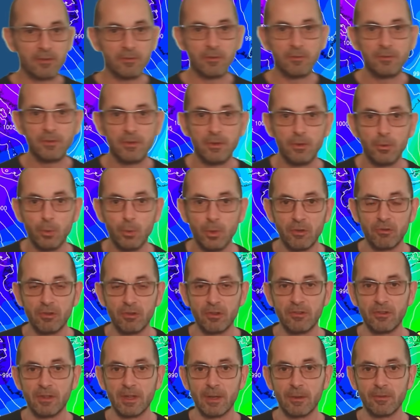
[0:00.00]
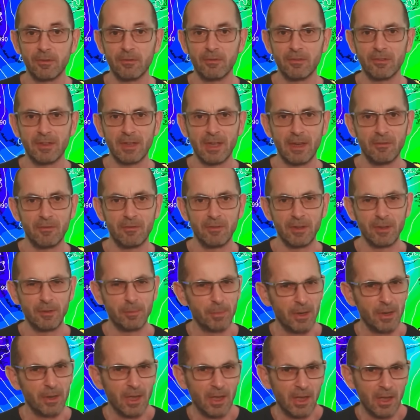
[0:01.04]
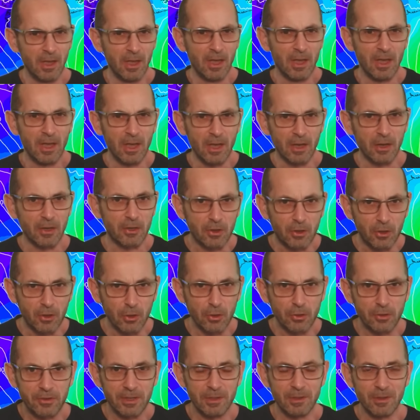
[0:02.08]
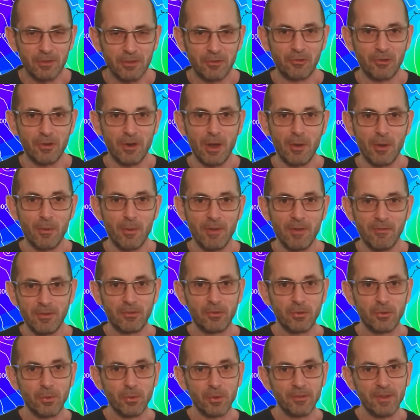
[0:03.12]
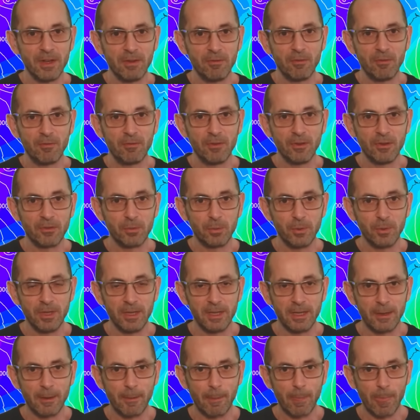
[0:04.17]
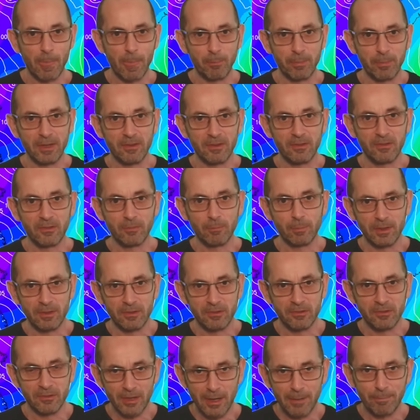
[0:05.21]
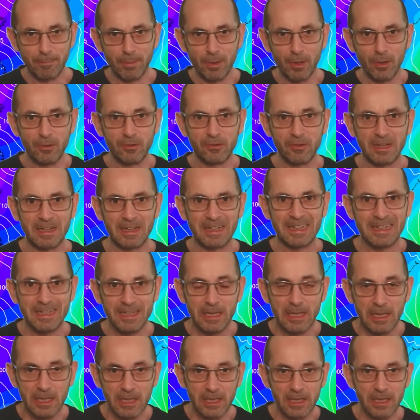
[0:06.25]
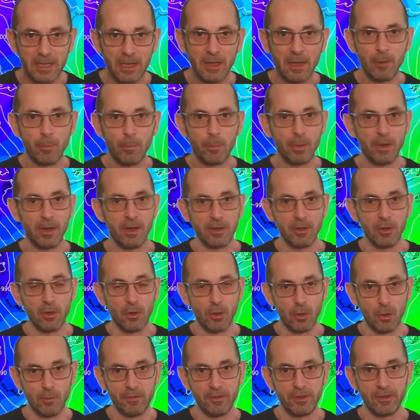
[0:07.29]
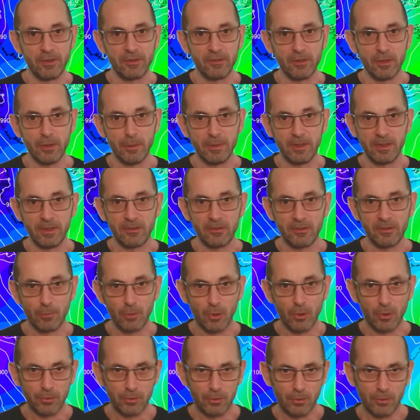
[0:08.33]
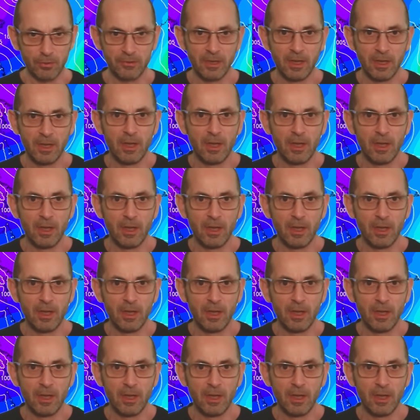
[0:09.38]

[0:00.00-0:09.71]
for a few wintry showers in the southeast, but a good deal of dry weather towards the end of the first week, being signposted clearly by all the deterministic models.